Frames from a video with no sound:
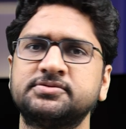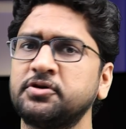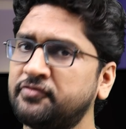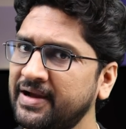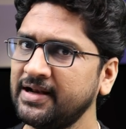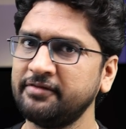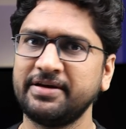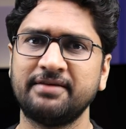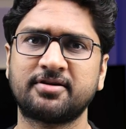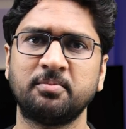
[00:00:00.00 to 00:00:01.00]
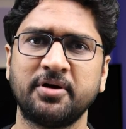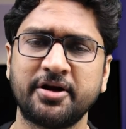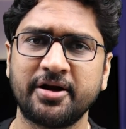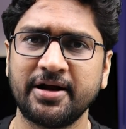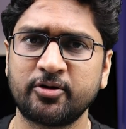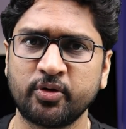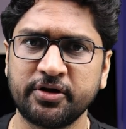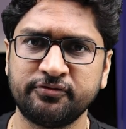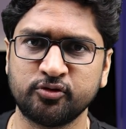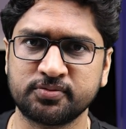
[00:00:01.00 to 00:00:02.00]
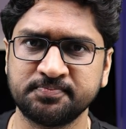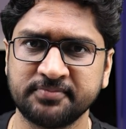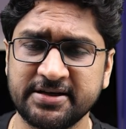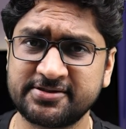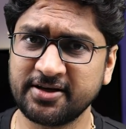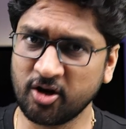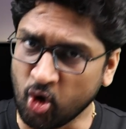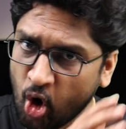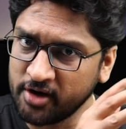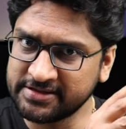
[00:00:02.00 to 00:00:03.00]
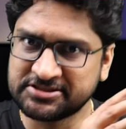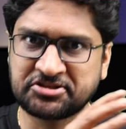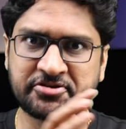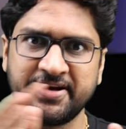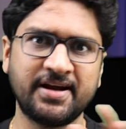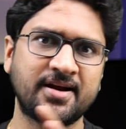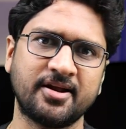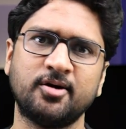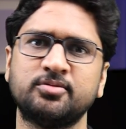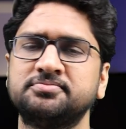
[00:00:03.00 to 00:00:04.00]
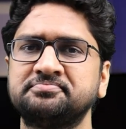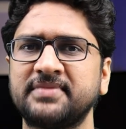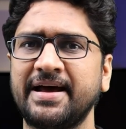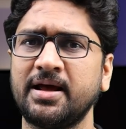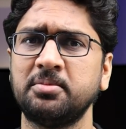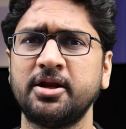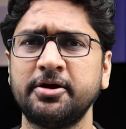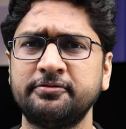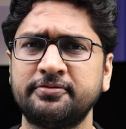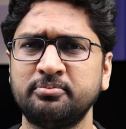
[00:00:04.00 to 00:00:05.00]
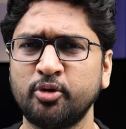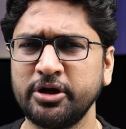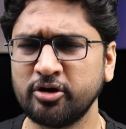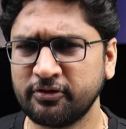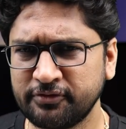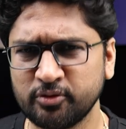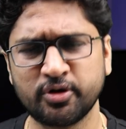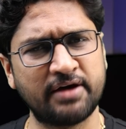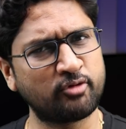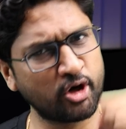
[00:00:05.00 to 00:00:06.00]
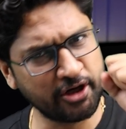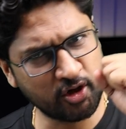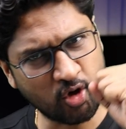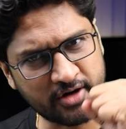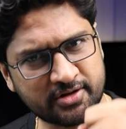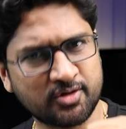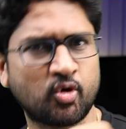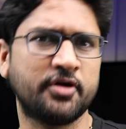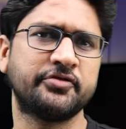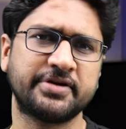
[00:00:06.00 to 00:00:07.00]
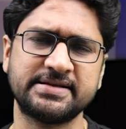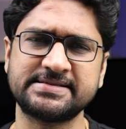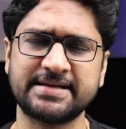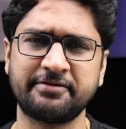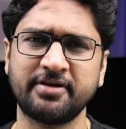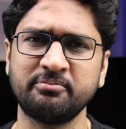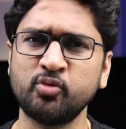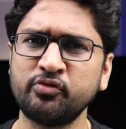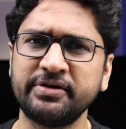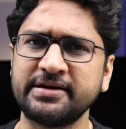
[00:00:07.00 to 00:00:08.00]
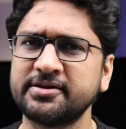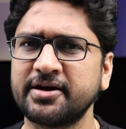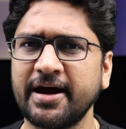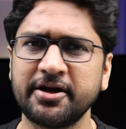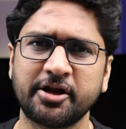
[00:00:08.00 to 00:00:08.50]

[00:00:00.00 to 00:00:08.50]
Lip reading: So finally, we have completed day 24. It's a long streak now, and I believe many of you would have already gotten the confidence that we are moving in the right